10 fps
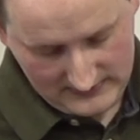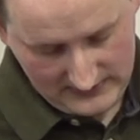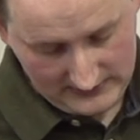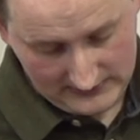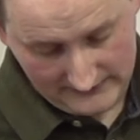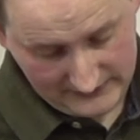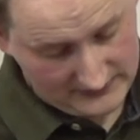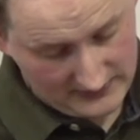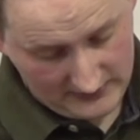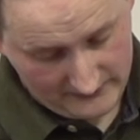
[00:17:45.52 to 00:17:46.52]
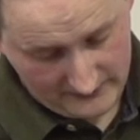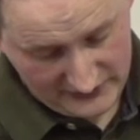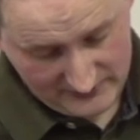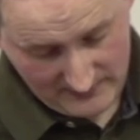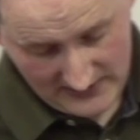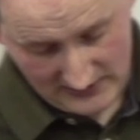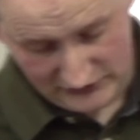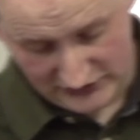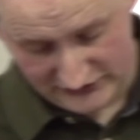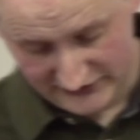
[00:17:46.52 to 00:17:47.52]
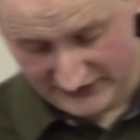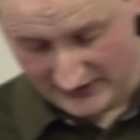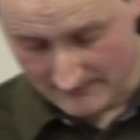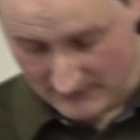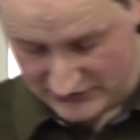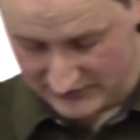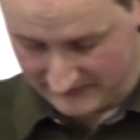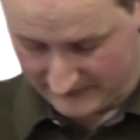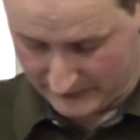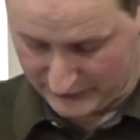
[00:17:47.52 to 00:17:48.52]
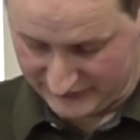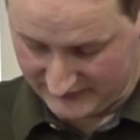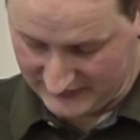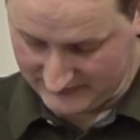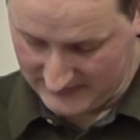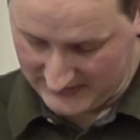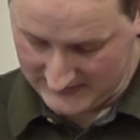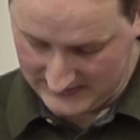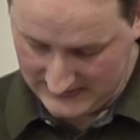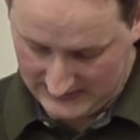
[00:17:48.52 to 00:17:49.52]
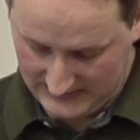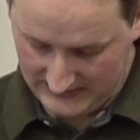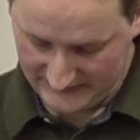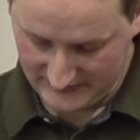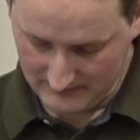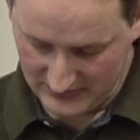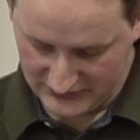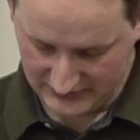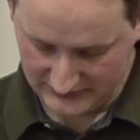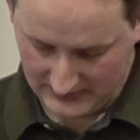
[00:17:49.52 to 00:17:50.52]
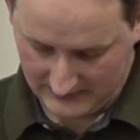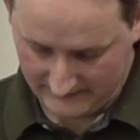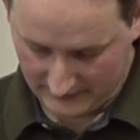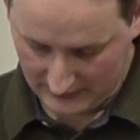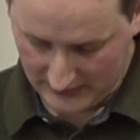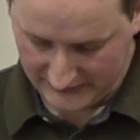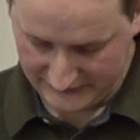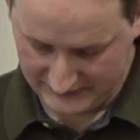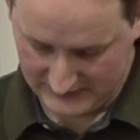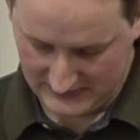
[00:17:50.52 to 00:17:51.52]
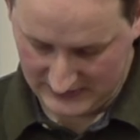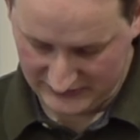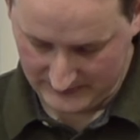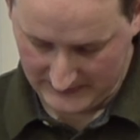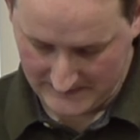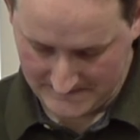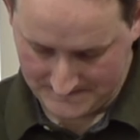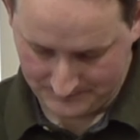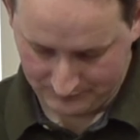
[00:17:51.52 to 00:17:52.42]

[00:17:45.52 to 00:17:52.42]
He loved and cared for these men. And just as He had a mission for those, these men, He has a mission for us as well.